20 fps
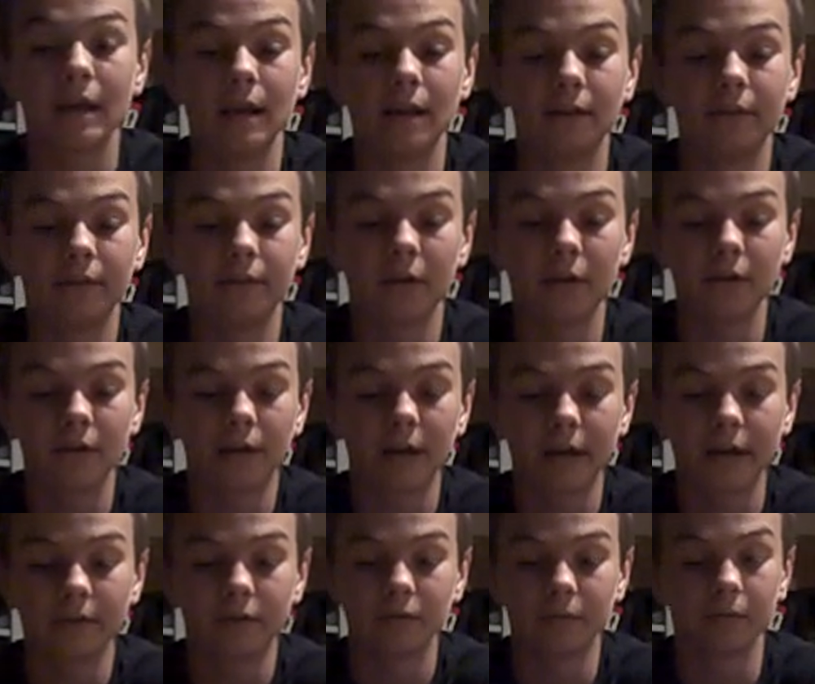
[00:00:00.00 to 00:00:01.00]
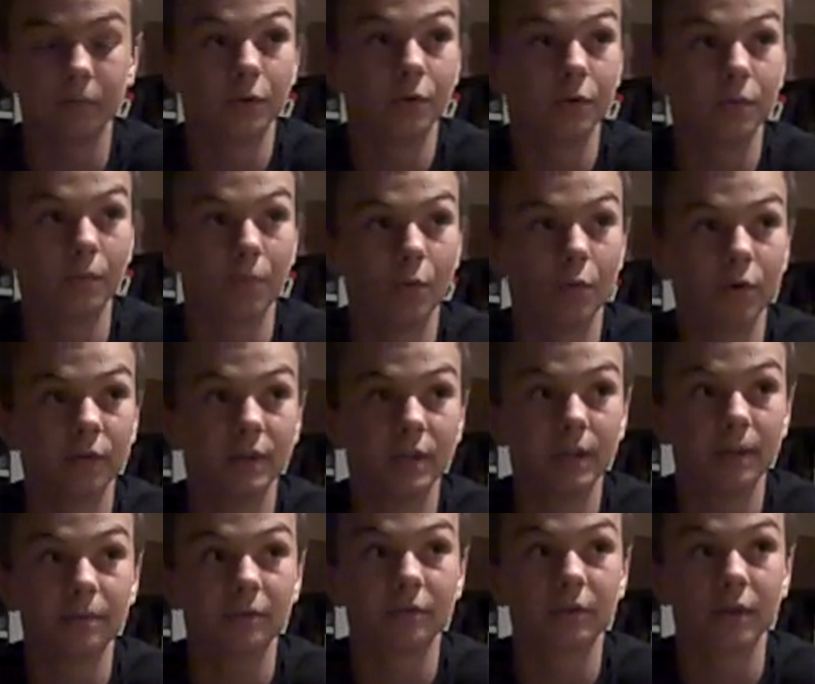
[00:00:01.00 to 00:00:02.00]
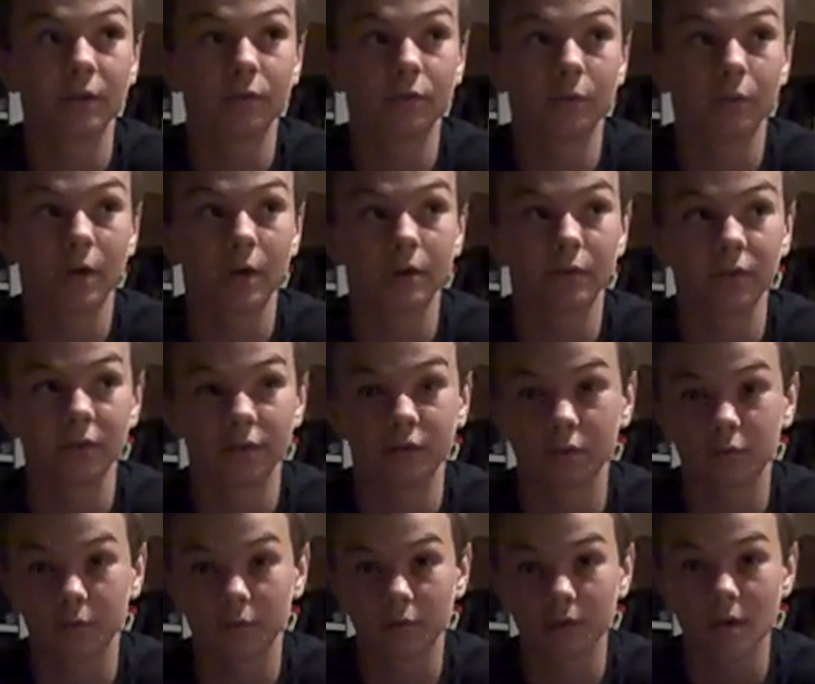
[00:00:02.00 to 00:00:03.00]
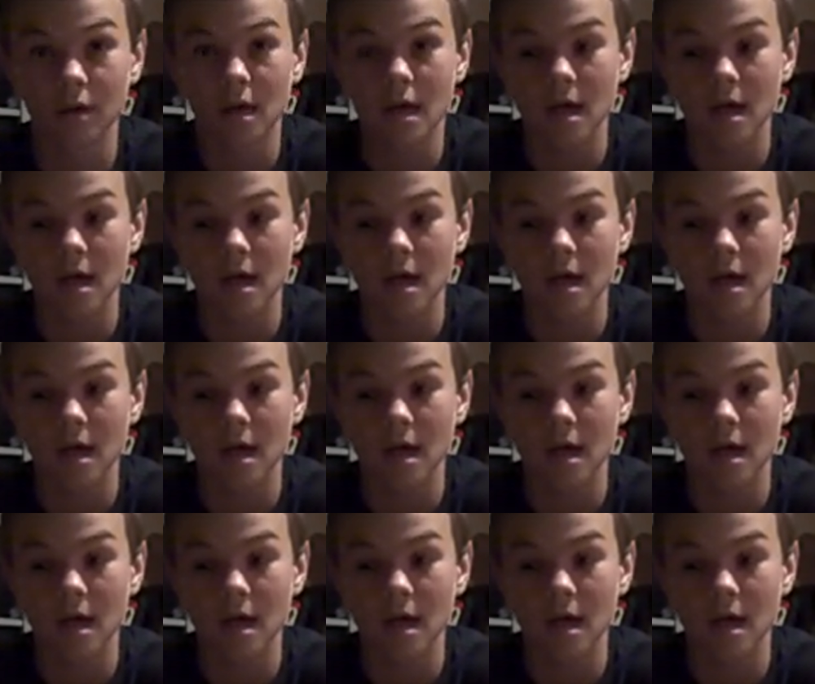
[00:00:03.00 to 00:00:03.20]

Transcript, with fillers: and tell you guys some more tips. Thanks for watching this one.